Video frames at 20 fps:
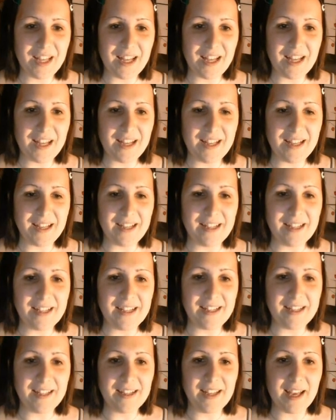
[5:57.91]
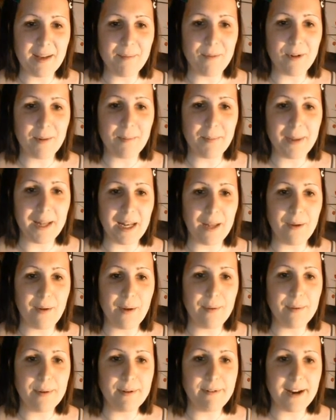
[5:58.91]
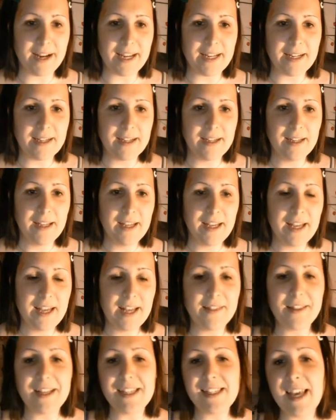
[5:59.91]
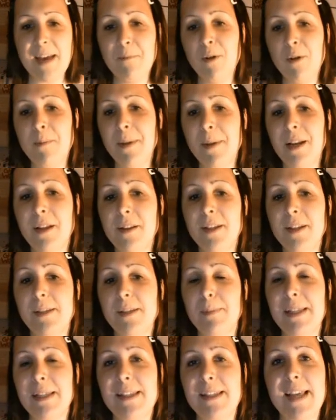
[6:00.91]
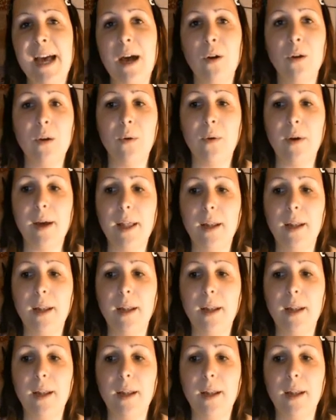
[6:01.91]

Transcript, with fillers: Uh, hemorrhoid pillow, I would reckon. That's a hemorrhoid pillow that's been sat on quite a